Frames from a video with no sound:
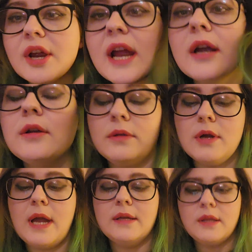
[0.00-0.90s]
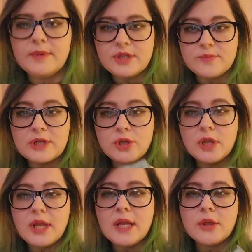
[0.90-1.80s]
out your hair. Okay, so let me just measure
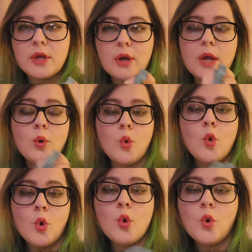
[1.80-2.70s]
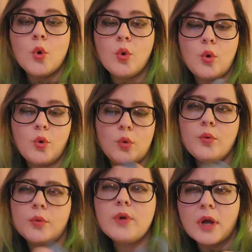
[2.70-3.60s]
the length. Okay.
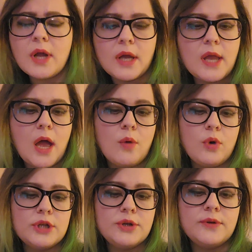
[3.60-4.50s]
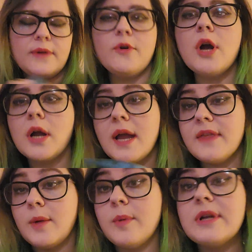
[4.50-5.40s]
Okay, yeah, one, two, three, four. Okay, and
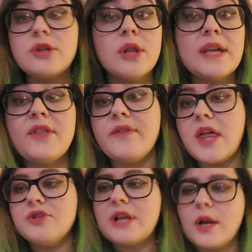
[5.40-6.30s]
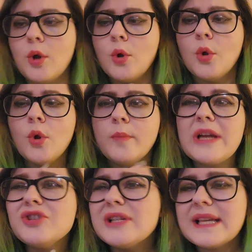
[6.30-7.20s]
then I'm gonna measure the length of the other side.
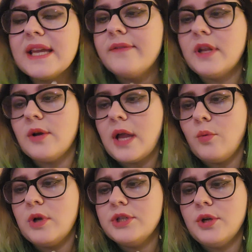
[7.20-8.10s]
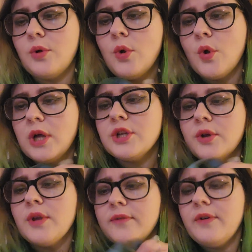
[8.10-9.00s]
Make sure it's even. Okay, one, two,
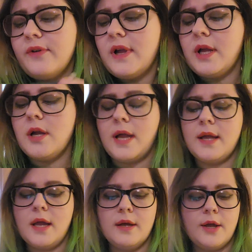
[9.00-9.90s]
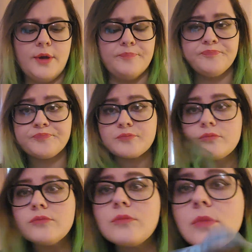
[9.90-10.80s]
three, four. Okay, yeah, good.
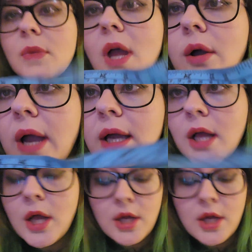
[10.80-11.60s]
Okay,